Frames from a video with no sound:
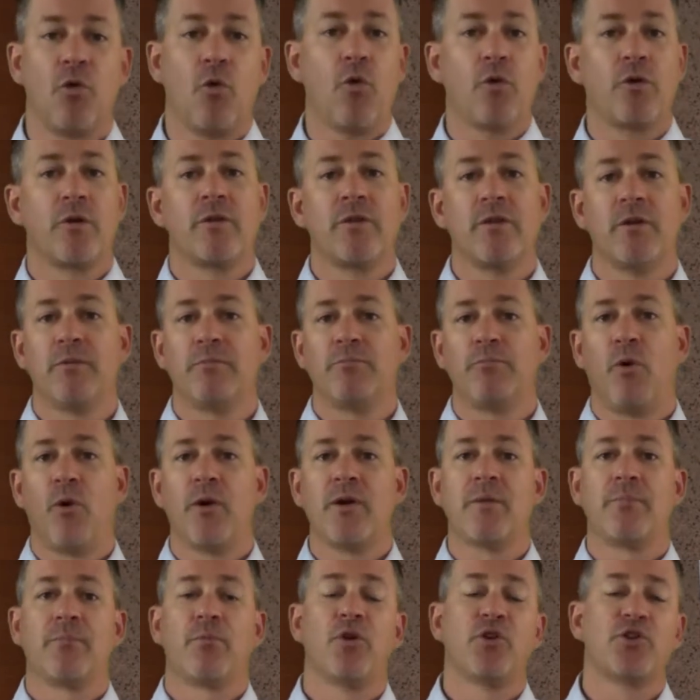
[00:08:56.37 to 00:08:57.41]
order the
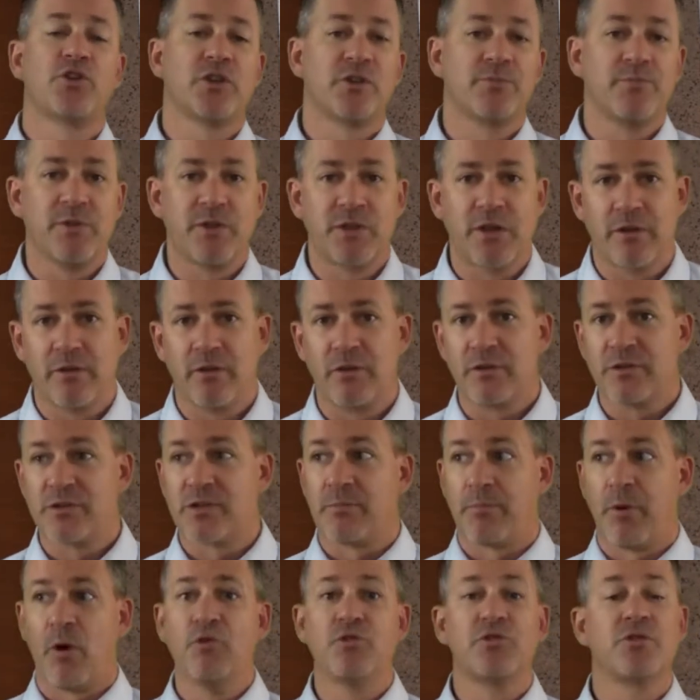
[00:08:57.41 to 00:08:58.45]
point of purchase materials,
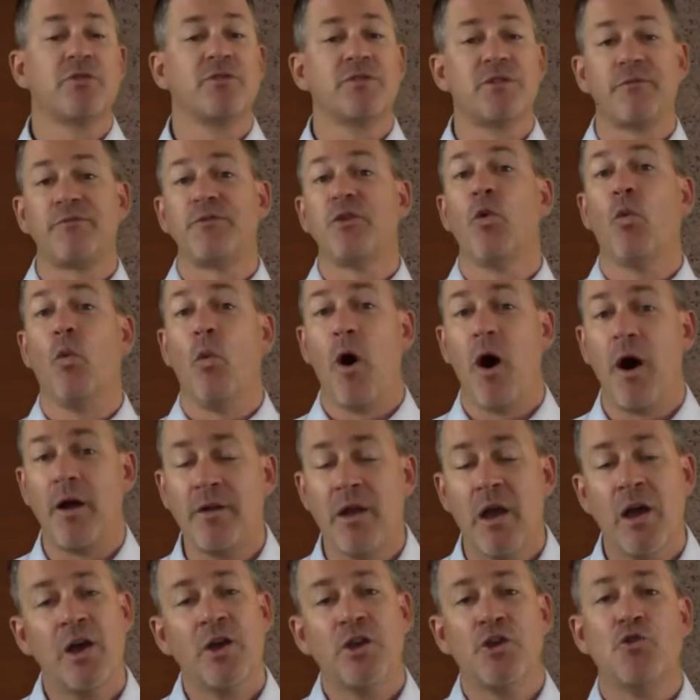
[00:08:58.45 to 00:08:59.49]
the posters if you want.